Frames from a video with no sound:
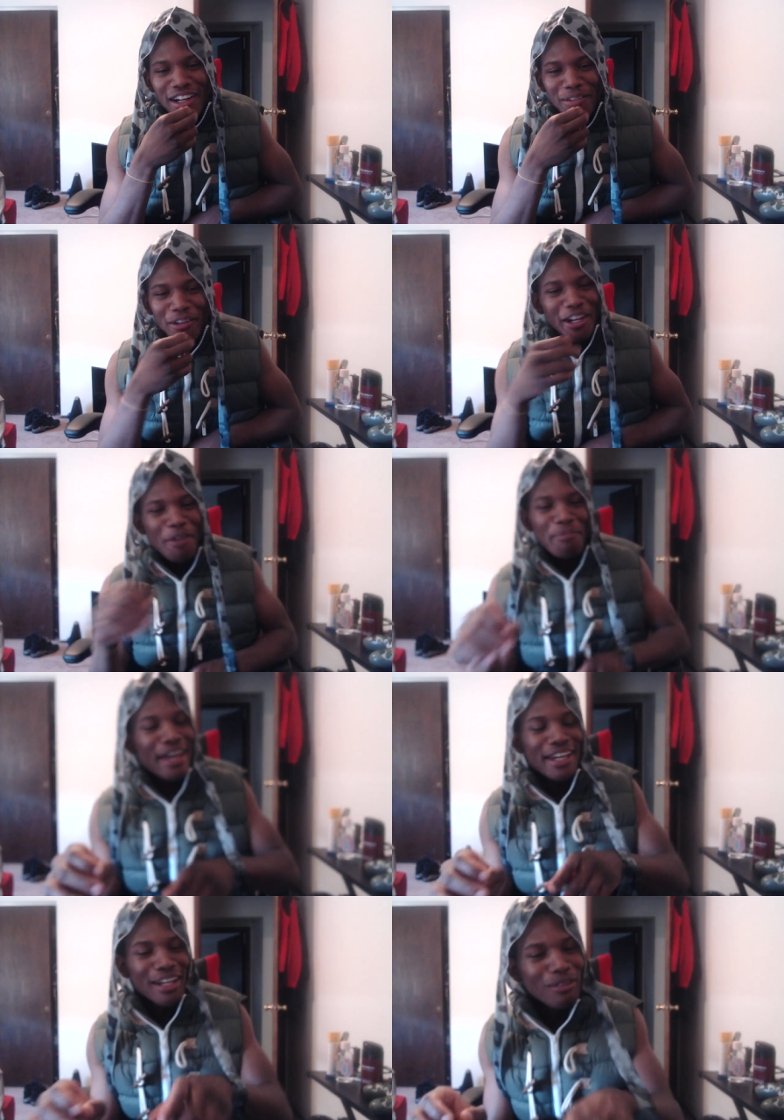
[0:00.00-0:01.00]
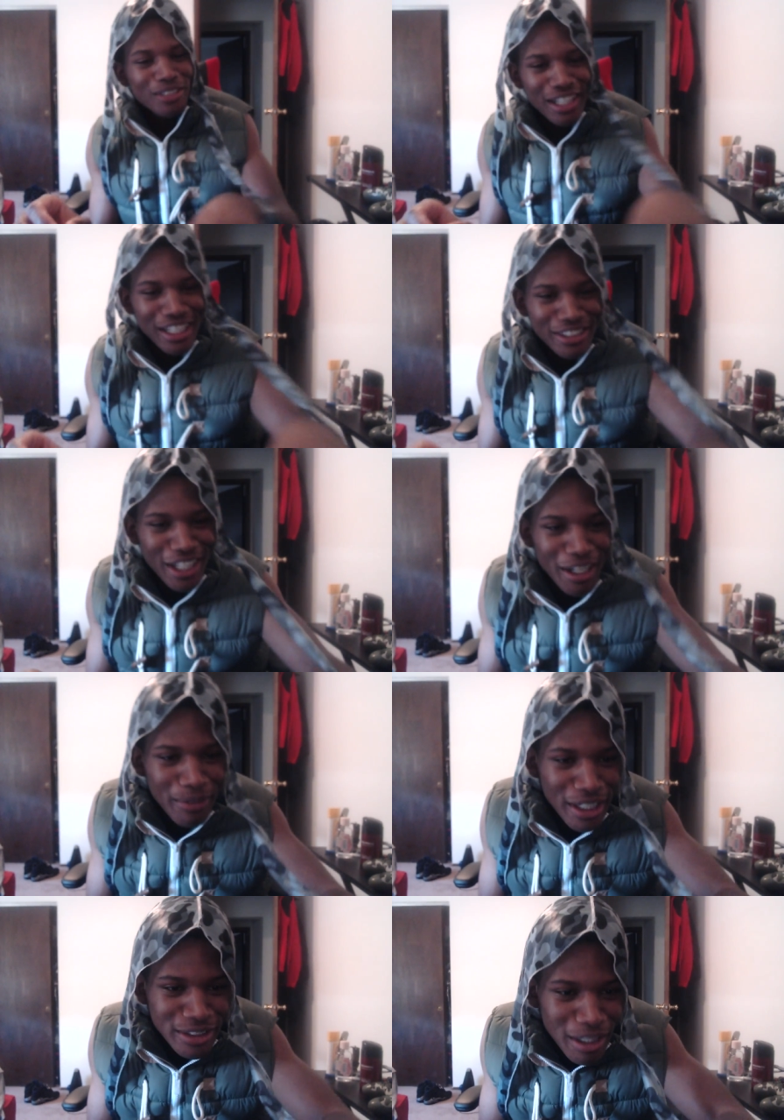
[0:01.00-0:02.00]
Bro, that bacon. I'm trying. I'm
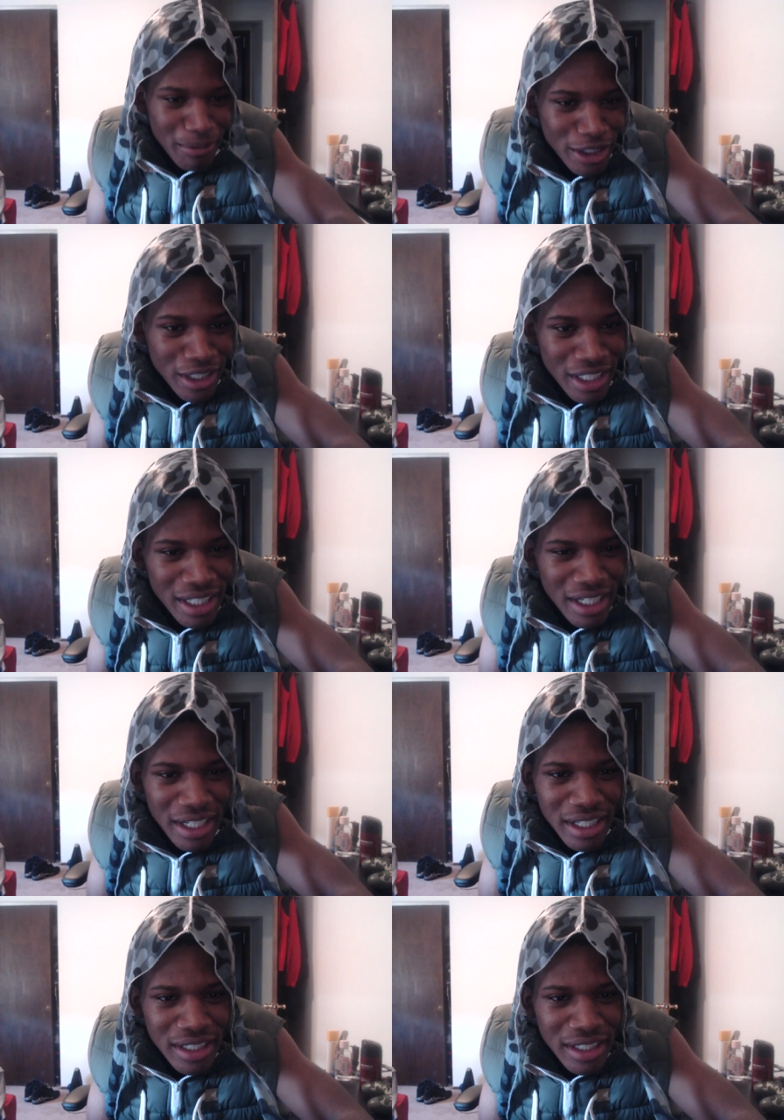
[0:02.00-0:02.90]
not. I'm not trying none of that.